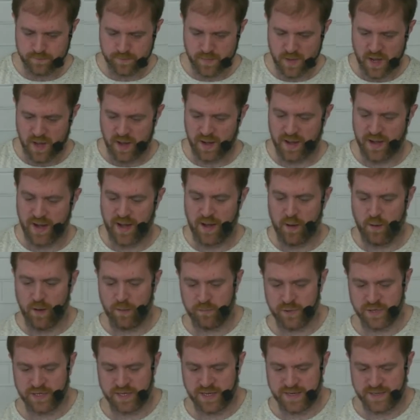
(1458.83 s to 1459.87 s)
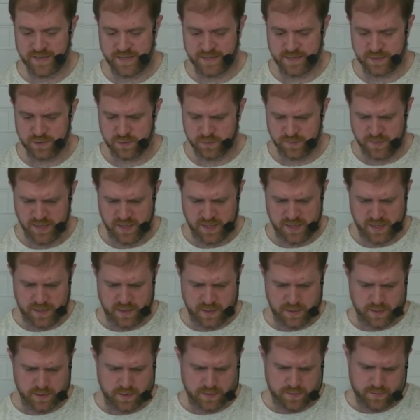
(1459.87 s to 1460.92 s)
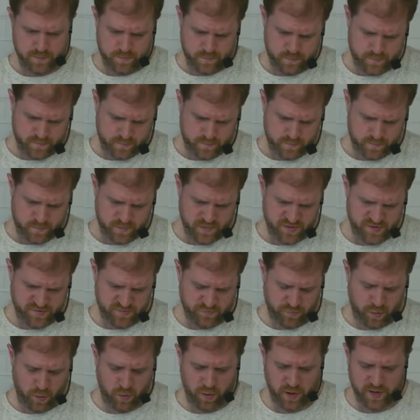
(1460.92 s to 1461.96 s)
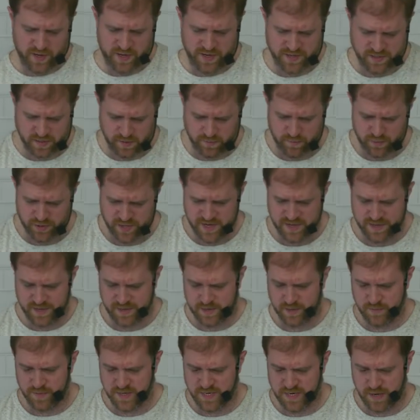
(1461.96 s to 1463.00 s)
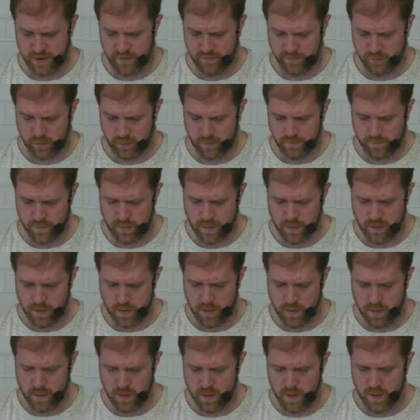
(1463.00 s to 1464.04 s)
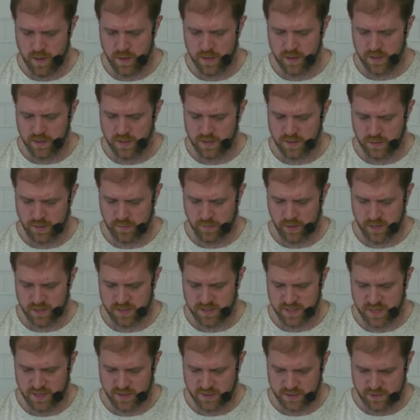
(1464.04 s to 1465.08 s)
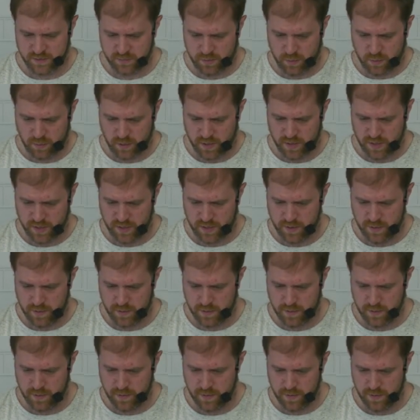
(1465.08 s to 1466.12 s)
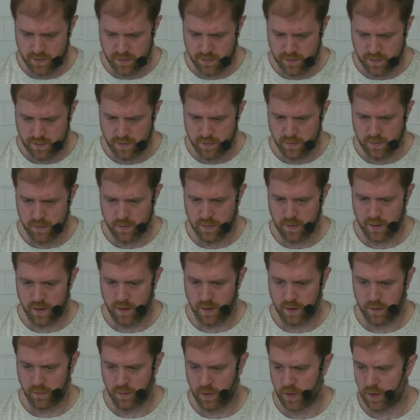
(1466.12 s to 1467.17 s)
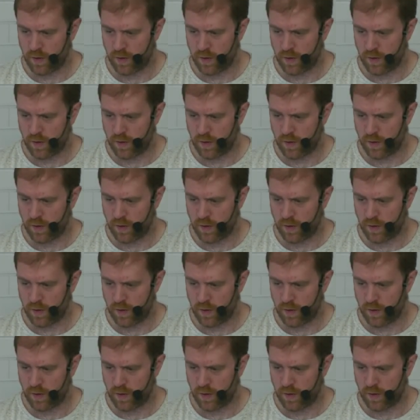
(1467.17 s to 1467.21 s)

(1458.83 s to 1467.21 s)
And now I'm pretending to be, this is a role ID, so I'm pretending to be Terraform. So I'm going to take this role ID, and I'm going to